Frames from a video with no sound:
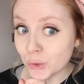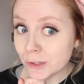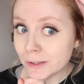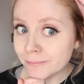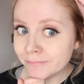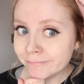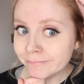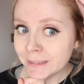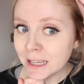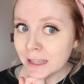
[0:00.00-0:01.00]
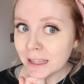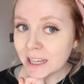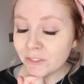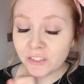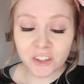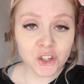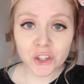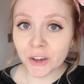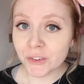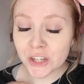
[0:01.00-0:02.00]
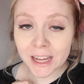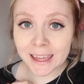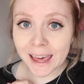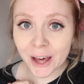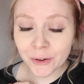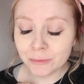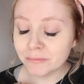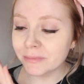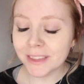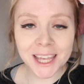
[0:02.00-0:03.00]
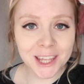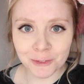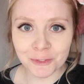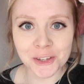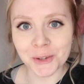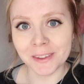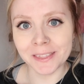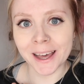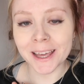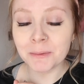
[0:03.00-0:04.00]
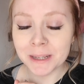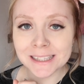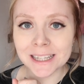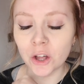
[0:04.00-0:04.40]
does even if you just go and check it out thank you for doing that it means a